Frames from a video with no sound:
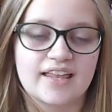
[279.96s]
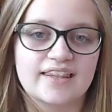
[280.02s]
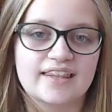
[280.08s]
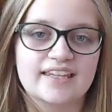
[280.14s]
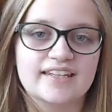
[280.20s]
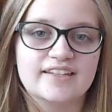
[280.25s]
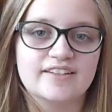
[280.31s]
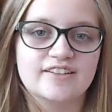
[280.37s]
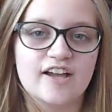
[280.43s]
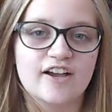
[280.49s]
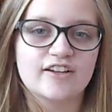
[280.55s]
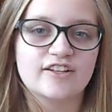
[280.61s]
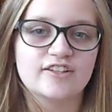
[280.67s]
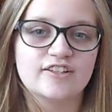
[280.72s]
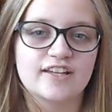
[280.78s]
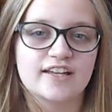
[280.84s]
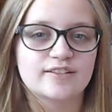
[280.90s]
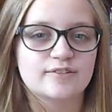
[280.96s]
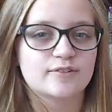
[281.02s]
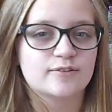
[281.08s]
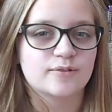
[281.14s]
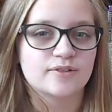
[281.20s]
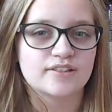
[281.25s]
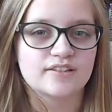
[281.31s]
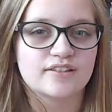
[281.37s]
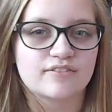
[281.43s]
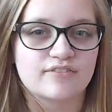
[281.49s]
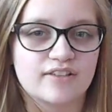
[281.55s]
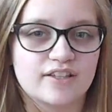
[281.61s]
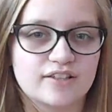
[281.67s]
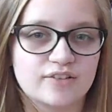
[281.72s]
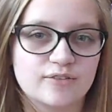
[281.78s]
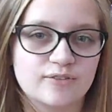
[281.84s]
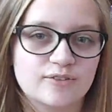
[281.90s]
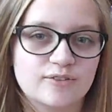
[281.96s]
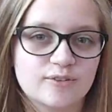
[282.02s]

Thank you. Now can you guess this one's a fake news